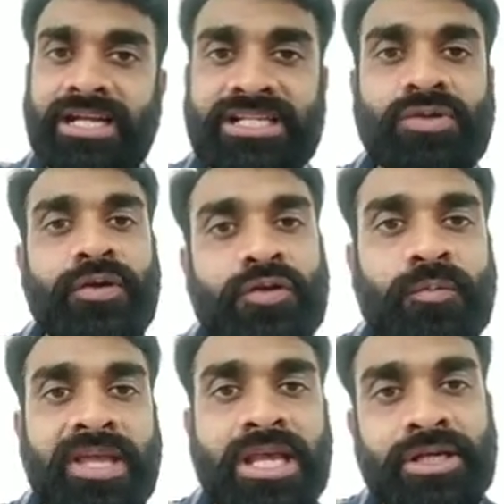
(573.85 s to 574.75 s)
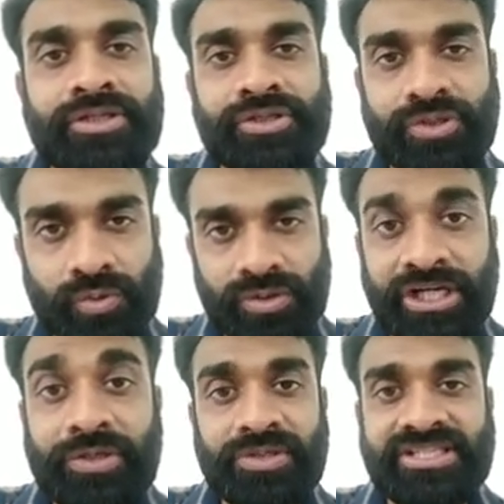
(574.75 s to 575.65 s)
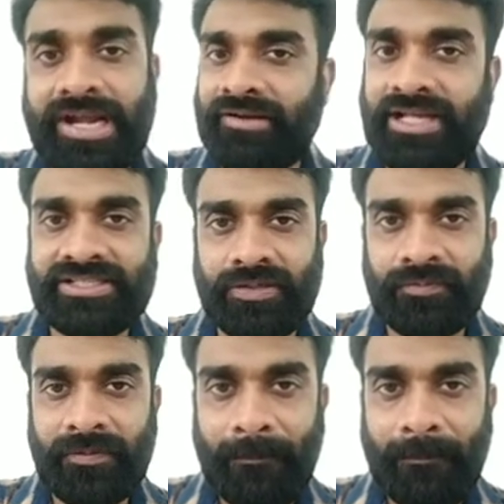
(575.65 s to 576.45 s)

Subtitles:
it is going to be stored into the centralized server,